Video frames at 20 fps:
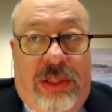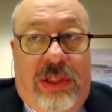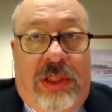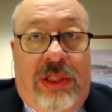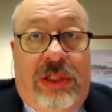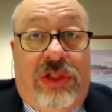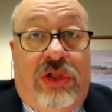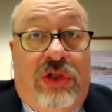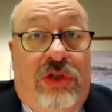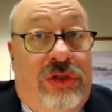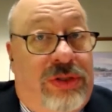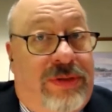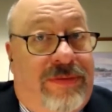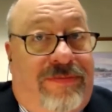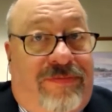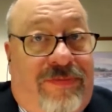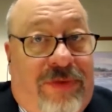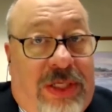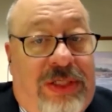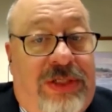So there's a
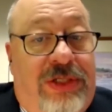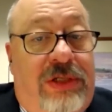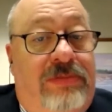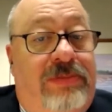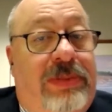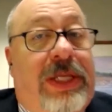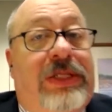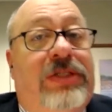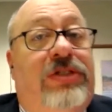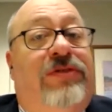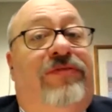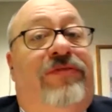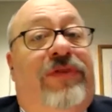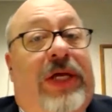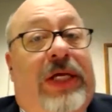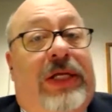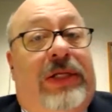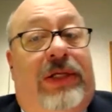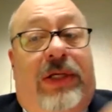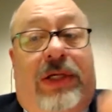fund in
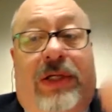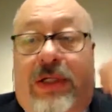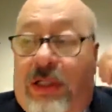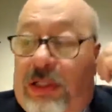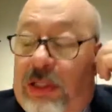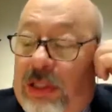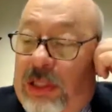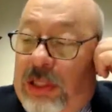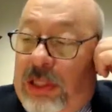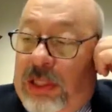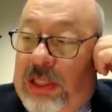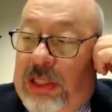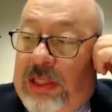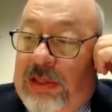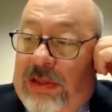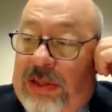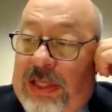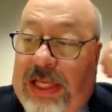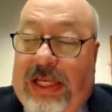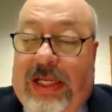Pennsylvania
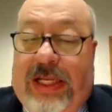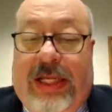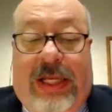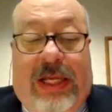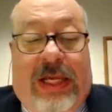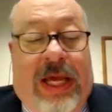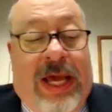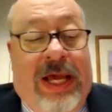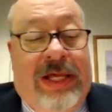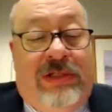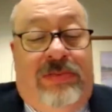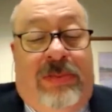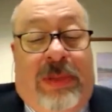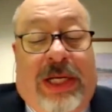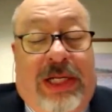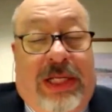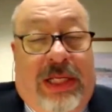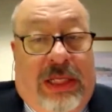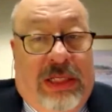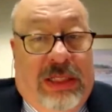that has
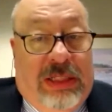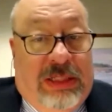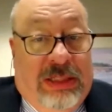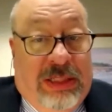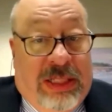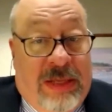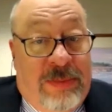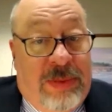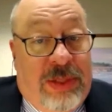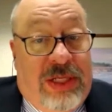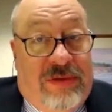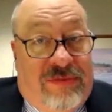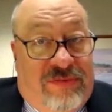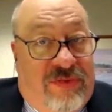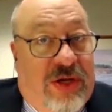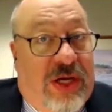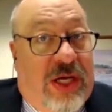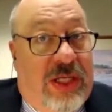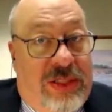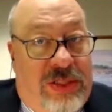money, limited
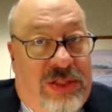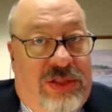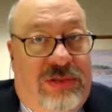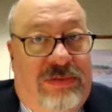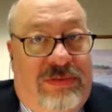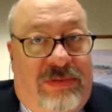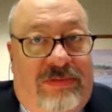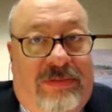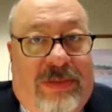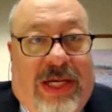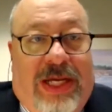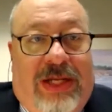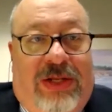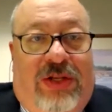funds, mind